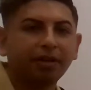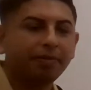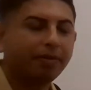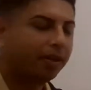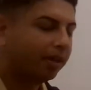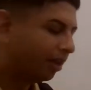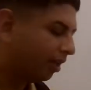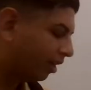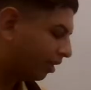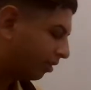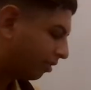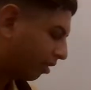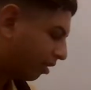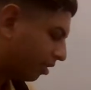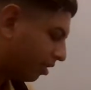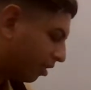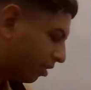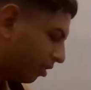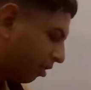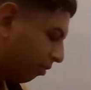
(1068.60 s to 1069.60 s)
Okay, so
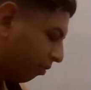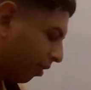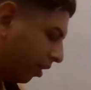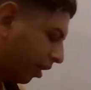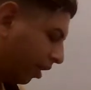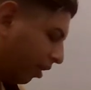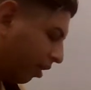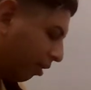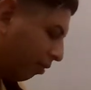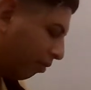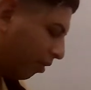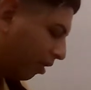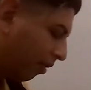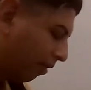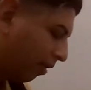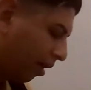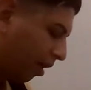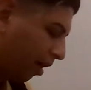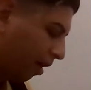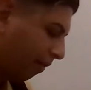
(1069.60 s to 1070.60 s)
this is a really good
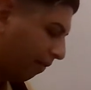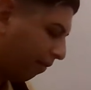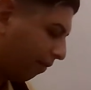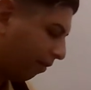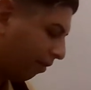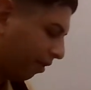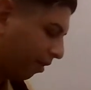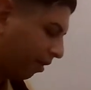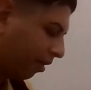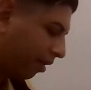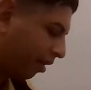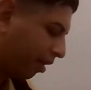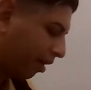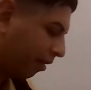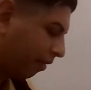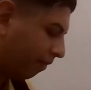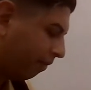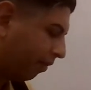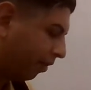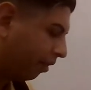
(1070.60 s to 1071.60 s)
one for
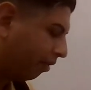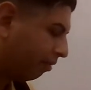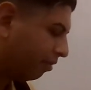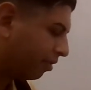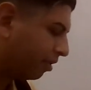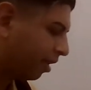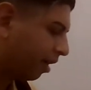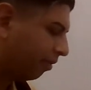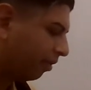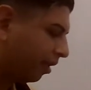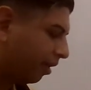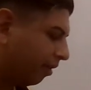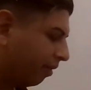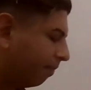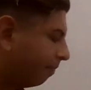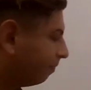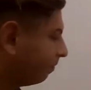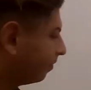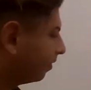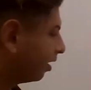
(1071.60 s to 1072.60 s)
those out
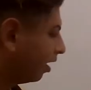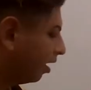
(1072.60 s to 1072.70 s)
there